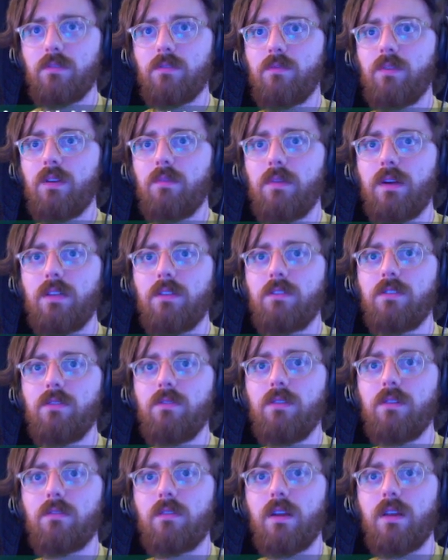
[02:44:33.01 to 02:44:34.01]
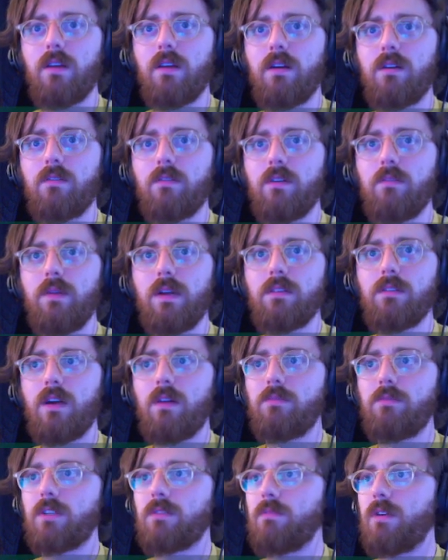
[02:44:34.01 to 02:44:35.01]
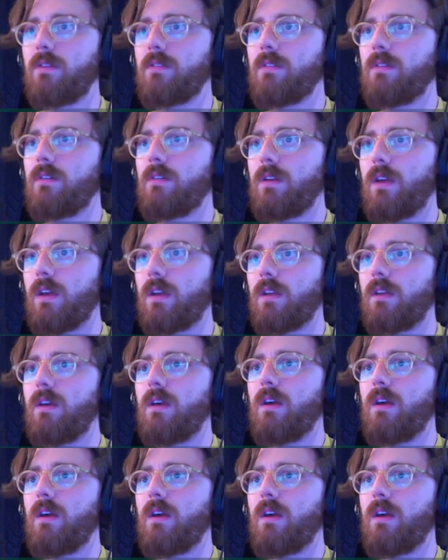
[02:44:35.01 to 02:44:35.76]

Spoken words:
What am I doing right now? Go back to object mode. Okay.